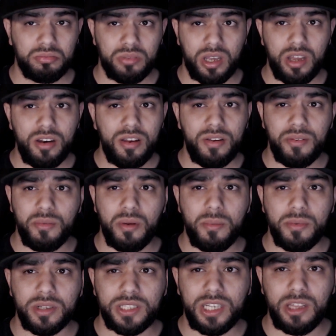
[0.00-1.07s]
I don't even
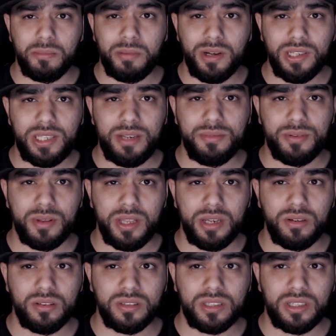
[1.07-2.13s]
remember seeing the punting for the
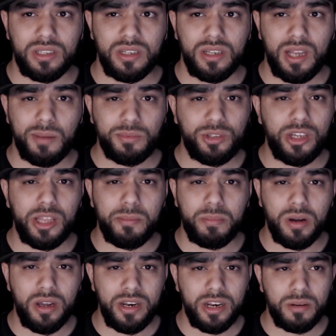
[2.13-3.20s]
Eagles. I'm sure they
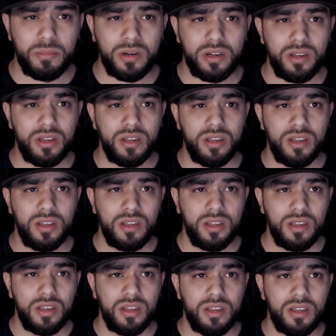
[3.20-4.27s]
punted, but
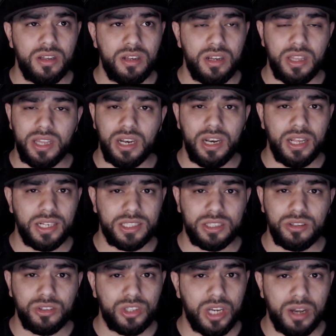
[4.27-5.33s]
nonetheless,
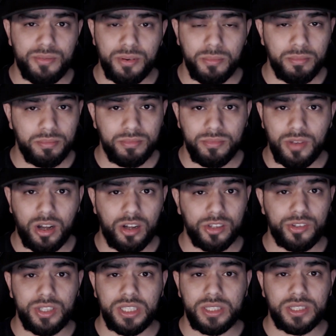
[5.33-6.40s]
good job from all
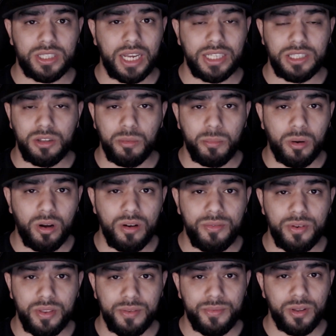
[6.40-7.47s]
3 sides of the ball
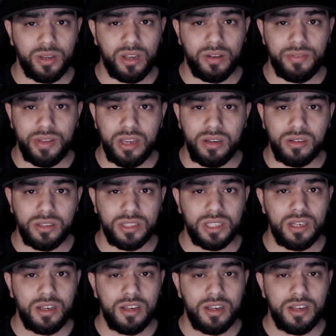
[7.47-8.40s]
for the Philadelphia Eagles.